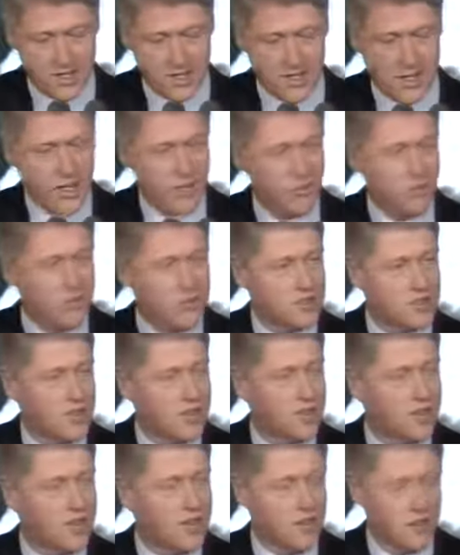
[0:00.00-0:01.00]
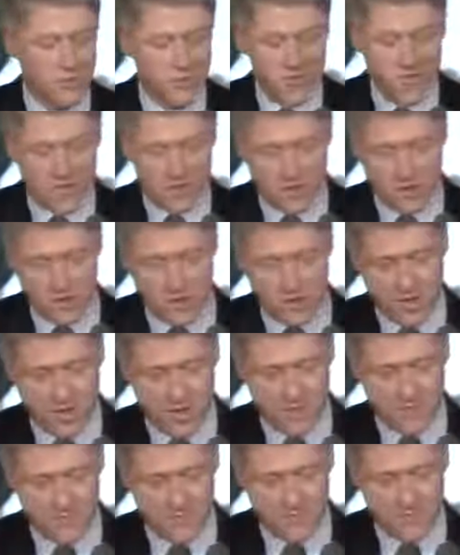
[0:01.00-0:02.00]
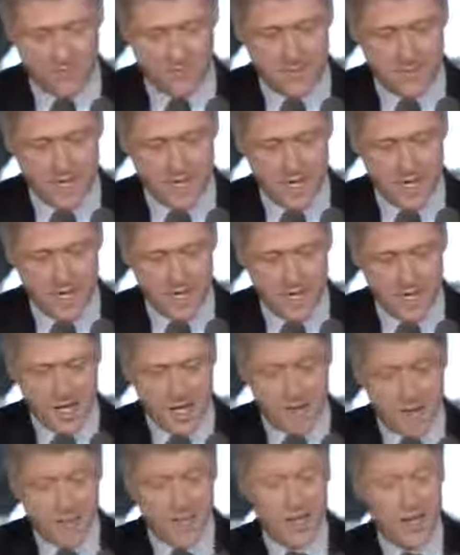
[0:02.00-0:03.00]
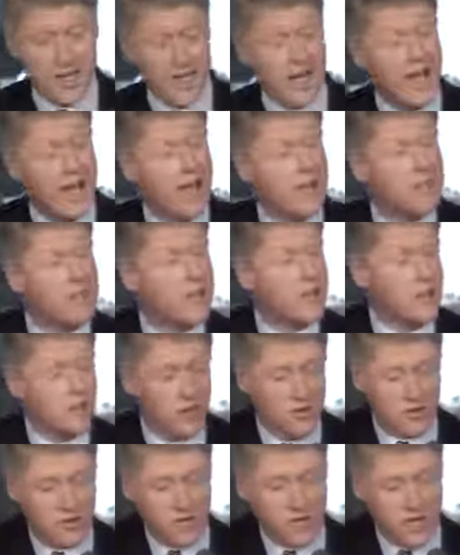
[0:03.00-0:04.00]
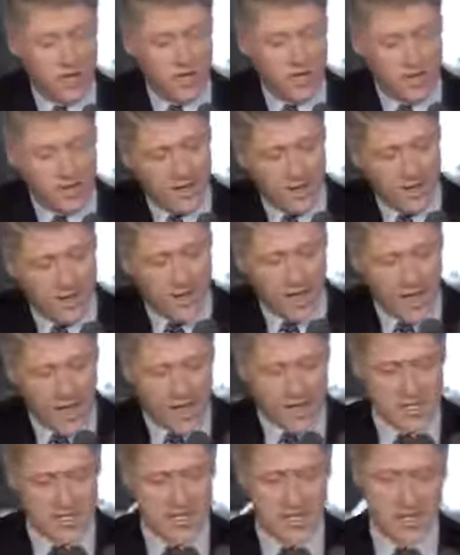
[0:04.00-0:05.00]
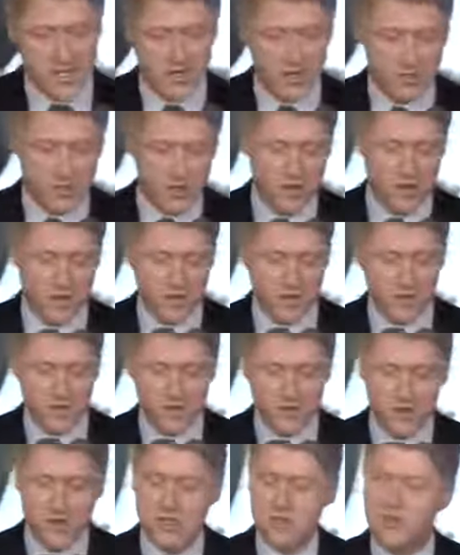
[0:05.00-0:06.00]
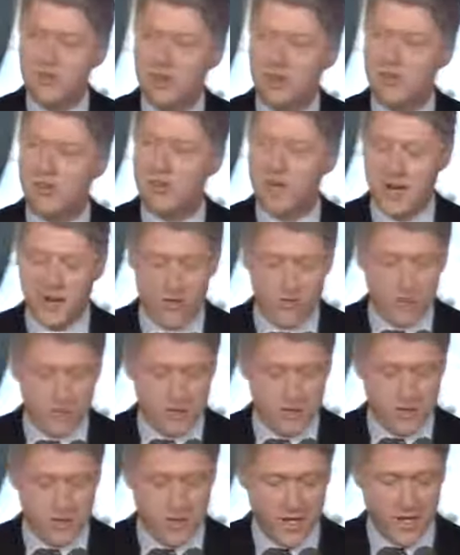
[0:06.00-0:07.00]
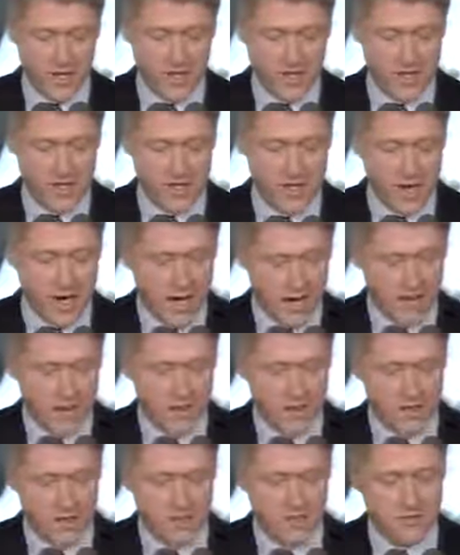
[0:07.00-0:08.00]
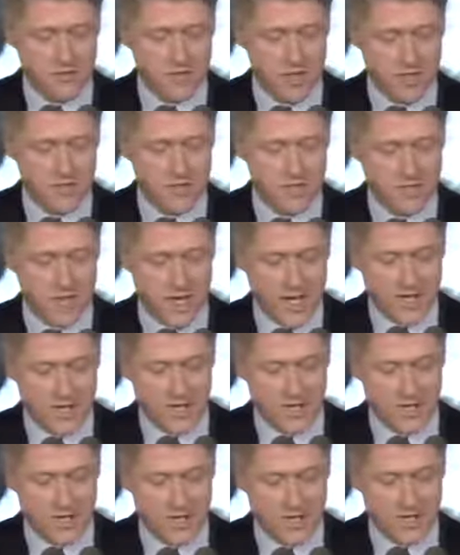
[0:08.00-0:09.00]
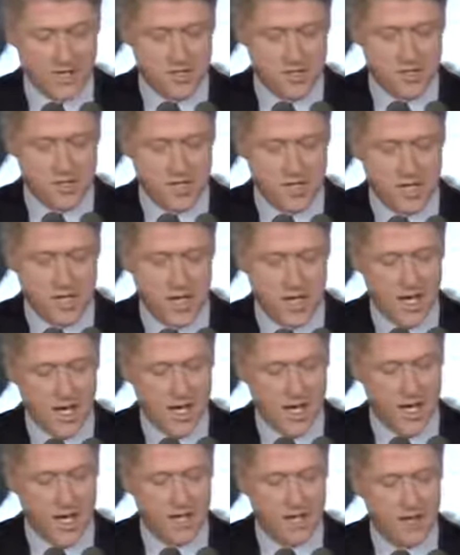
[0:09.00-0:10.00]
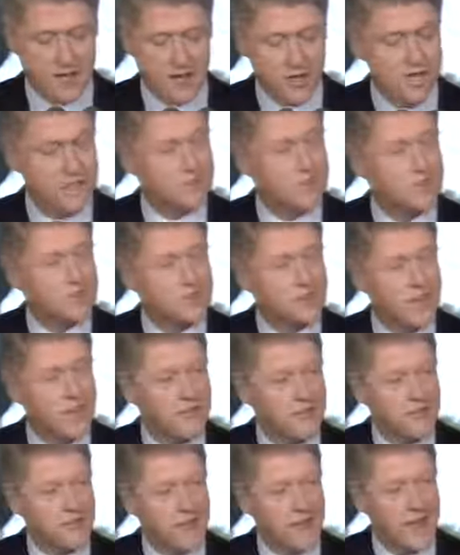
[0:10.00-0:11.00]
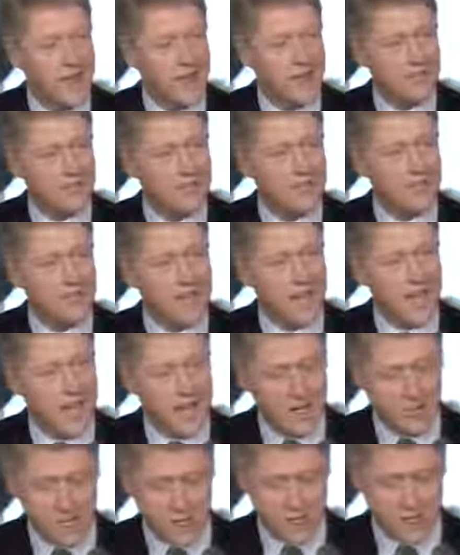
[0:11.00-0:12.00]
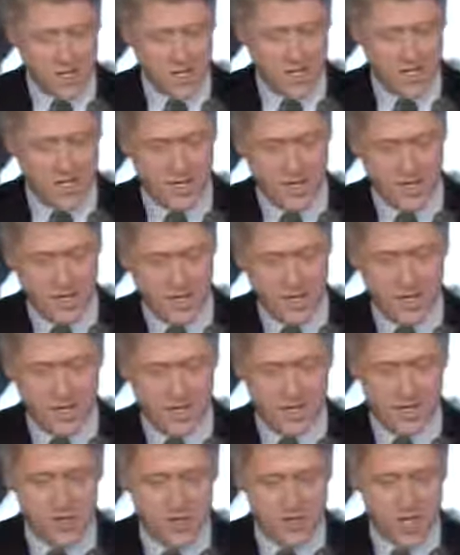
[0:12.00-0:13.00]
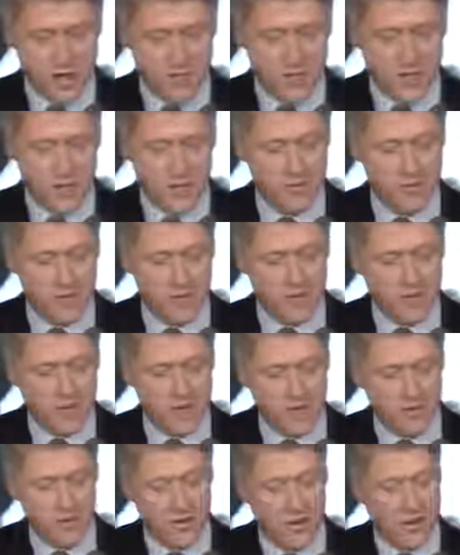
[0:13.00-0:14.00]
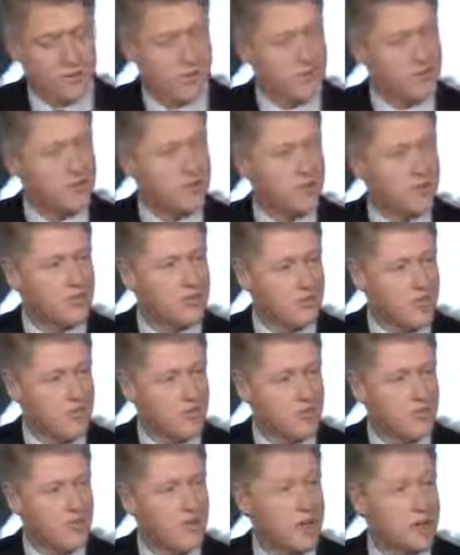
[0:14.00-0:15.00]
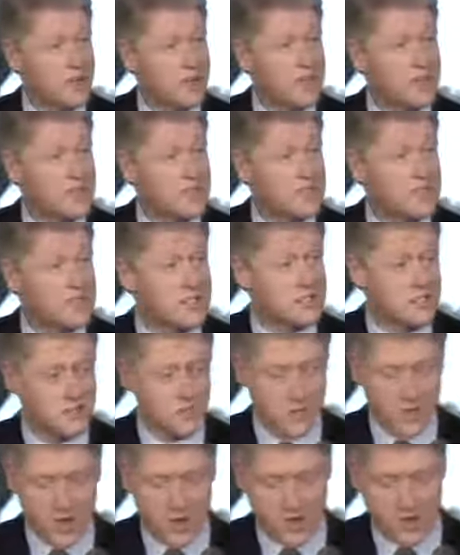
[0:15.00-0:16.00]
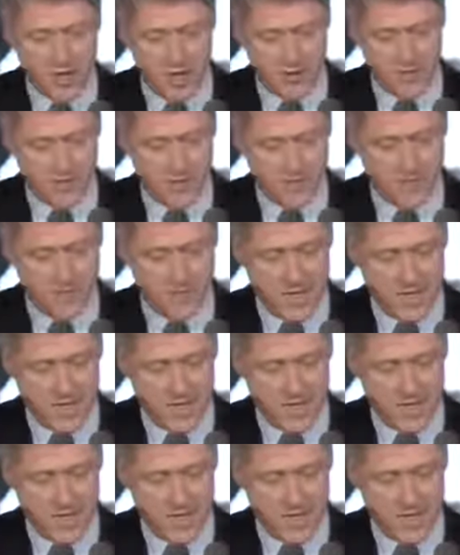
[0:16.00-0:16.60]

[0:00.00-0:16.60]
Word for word: that were generated by the earthquake. Immediately after the earthquake, I extended the period for which federal governments paid the entire cost of FEMA disaster assistance and increased from 75 to 90 percent the share paid by the federal government for FEMA public assistance programs.